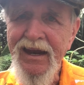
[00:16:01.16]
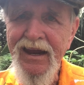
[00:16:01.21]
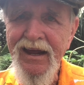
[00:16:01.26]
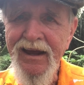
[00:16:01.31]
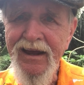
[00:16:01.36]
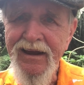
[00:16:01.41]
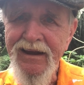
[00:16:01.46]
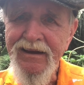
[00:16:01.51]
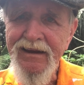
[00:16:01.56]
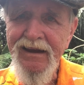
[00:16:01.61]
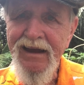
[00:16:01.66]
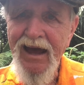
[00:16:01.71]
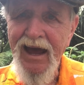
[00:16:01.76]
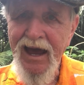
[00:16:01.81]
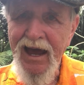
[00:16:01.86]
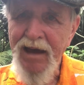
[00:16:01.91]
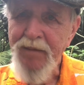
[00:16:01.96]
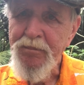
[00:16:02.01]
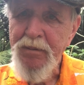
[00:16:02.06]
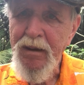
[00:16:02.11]

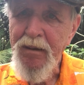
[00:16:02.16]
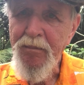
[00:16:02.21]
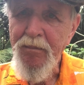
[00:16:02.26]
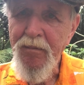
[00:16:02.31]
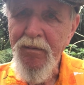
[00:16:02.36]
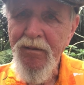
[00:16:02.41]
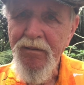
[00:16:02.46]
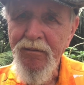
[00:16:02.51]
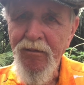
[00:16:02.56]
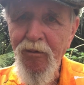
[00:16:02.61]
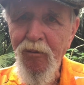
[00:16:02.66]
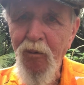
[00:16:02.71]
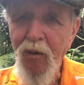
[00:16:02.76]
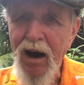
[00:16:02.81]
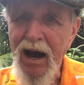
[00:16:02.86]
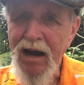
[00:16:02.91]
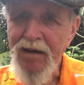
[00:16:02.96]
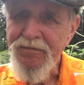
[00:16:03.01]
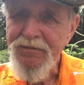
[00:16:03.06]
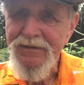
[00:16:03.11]
a happy
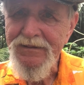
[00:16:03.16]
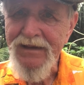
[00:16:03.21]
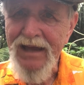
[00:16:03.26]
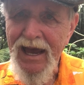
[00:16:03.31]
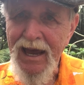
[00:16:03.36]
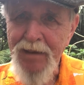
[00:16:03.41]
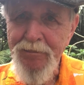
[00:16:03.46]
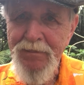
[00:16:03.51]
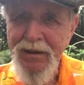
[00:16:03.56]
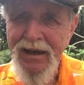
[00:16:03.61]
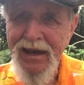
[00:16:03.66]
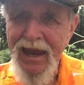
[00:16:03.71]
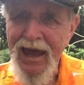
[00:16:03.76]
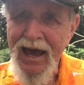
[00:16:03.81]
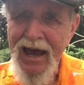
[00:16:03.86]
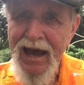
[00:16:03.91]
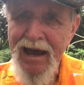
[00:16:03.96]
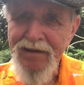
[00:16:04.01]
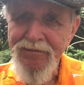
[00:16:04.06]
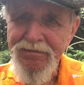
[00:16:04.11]
wife is a happy
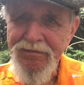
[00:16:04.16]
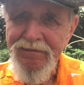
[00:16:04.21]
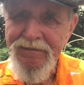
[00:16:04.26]
life,